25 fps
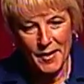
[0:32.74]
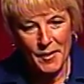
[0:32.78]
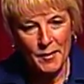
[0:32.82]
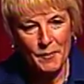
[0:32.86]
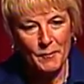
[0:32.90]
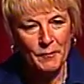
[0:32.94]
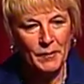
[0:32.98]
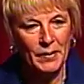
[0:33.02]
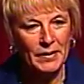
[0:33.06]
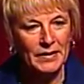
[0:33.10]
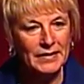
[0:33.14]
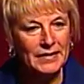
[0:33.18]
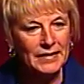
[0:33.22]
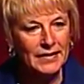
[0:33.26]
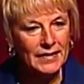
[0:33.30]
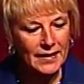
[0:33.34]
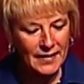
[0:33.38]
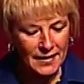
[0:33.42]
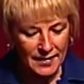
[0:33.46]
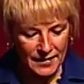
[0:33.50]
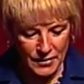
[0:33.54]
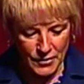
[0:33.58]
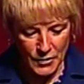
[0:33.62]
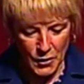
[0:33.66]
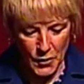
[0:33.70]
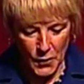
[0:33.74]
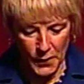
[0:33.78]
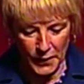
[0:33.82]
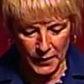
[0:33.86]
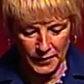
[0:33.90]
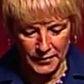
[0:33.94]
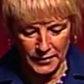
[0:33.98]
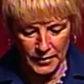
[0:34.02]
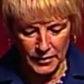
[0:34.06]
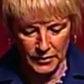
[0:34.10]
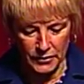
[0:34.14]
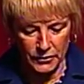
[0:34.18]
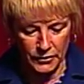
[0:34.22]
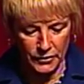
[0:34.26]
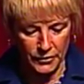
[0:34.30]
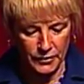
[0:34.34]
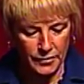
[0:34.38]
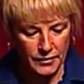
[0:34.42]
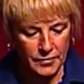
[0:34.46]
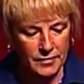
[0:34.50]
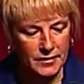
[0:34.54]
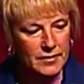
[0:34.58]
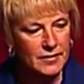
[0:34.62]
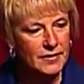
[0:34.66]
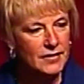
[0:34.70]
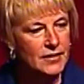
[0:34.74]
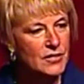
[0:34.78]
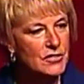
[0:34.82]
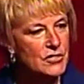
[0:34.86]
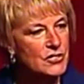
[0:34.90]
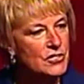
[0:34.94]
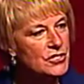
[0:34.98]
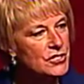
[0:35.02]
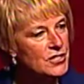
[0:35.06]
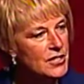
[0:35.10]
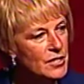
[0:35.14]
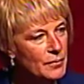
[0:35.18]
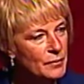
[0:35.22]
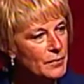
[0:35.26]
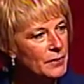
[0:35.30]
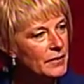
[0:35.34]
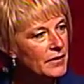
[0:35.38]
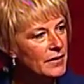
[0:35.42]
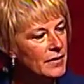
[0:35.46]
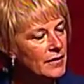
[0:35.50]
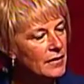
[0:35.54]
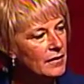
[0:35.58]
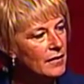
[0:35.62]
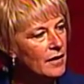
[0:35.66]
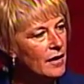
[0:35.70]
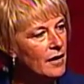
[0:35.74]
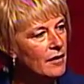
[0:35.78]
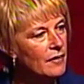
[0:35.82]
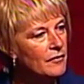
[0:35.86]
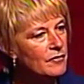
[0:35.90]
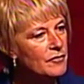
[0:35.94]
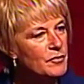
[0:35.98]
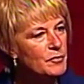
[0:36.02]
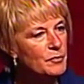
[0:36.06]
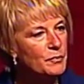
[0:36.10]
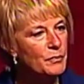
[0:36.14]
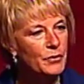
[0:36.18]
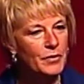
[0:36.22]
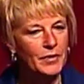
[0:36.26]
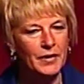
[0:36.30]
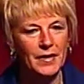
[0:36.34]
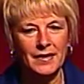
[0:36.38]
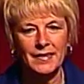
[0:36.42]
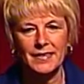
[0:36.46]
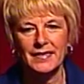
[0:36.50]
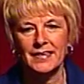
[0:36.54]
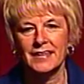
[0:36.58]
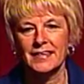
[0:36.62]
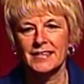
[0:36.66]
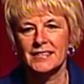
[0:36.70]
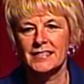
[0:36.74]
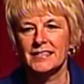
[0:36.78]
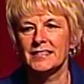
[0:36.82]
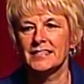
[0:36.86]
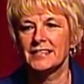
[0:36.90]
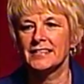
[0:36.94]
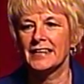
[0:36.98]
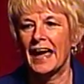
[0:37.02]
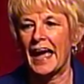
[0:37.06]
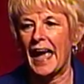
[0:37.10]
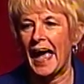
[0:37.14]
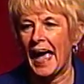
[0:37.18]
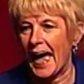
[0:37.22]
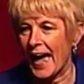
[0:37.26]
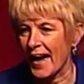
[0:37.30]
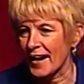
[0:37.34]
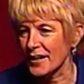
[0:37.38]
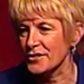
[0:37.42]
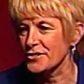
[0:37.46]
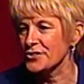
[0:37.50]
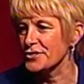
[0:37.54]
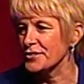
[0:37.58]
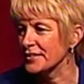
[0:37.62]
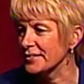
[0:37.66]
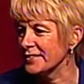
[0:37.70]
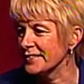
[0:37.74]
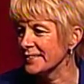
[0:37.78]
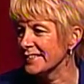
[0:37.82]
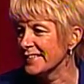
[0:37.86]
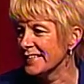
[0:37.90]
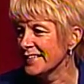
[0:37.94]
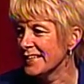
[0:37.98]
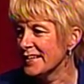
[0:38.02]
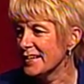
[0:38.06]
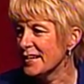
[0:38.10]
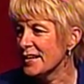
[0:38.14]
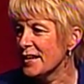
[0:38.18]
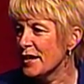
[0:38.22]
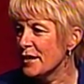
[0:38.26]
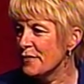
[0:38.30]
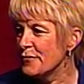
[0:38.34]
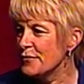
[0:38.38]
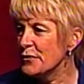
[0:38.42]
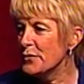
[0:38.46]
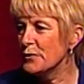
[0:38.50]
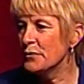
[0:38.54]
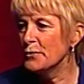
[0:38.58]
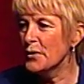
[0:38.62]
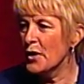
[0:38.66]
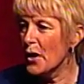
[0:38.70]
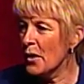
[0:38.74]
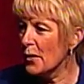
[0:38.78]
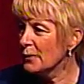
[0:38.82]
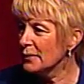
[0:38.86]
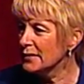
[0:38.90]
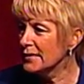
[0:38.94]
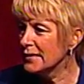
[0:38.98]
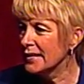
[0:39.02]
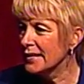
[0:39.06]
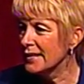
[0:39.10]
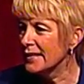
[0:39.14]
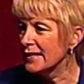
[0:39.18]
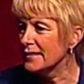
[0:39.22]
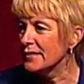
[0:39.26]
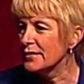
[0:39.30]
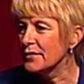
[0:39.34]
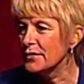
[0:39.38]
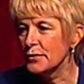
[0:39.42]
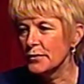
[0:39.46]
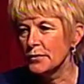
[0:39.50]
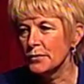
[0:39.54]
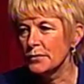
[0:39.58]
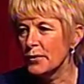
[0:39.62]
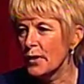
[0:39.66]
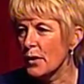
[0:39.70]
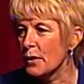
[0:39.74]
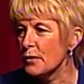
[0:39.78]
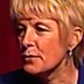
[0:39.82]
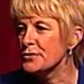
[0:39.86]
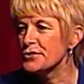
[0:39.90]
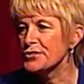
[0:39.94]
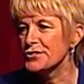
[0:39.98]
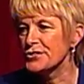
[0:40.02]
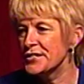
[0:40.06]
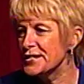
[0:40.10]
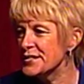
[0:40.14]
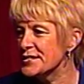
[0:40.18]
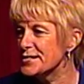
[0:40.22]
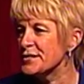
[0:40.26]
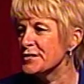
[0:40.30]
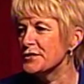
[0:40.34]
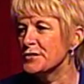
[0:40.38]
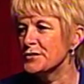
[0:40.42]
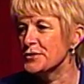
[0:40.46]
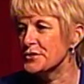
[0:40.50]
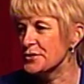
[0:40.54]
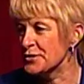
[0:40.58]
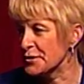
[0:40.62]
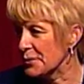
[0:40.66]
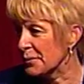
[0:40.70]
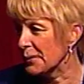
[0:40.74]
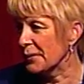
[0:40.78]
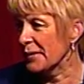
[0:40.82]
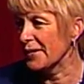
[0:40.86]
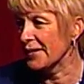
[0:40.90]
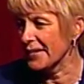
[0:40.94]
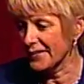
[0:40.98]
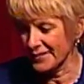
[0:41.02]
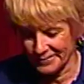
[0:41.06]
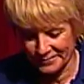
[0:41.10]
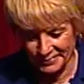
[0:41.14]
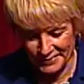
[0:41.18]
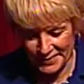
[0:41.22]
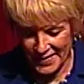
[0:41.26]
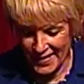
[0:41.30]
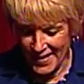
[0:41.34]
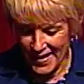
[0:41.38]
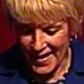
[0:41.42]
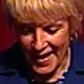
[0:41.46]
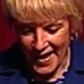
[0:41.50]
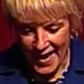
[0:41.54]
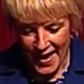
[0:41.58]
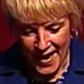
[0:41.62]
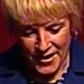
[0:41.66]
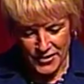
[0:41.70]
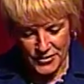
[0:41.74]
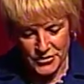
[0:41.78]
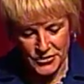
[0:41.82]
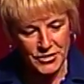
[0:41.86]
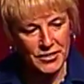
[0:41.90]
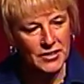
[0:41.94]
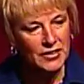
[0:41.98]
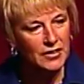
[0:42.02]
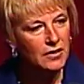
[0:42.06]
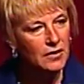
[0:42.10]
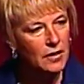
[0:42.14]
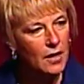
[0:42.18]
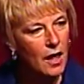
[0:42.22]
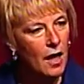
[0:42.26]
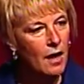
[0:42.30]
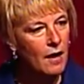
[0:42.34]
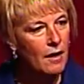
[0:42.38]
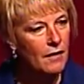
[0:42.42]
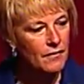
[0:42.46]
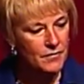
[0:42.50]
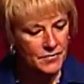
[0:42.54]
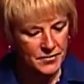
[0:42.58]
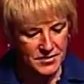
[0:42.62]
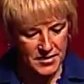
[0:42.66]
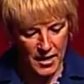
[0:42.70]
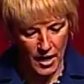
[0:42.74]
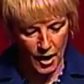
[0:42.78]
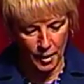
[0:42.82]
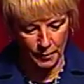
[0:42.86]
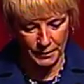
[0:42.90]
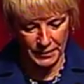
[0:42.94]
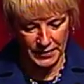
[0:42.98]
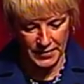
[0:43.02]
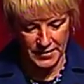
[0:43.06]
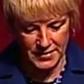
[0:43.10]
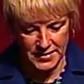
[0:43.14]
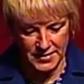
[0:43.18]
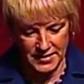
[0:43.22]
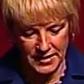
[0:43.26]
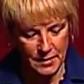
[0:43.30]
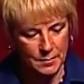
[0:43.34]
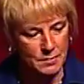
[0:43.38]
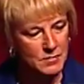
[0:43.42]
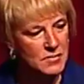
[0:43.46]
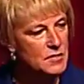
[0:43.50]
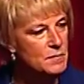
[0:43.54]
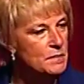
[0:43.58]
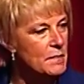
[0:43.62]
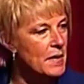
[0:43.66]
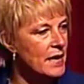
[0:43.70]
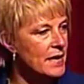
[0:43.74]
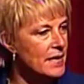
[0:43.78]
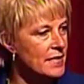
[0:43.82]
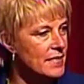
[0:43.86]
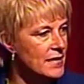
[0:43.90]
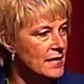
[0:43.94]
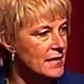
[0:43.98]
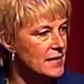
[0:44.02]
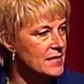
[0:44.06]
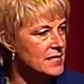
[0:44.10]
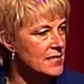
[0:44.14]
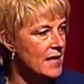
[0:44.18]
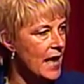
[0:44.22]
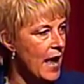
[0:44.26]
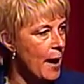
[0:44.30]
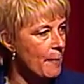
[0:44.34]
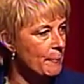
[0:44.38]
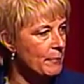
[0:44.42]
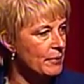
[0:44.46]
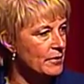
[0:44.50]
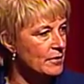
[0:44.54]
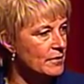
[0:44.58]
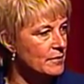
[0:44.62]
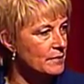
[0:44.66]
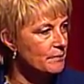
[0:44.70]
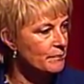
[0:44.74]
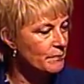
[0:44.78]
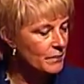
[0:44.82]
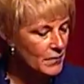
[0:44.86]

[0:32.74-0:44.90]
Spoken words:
But Lynn quickly learned that she really loved putting things into action. If you know Lynn, you know she's a doer, and she loves helping teams make things happen.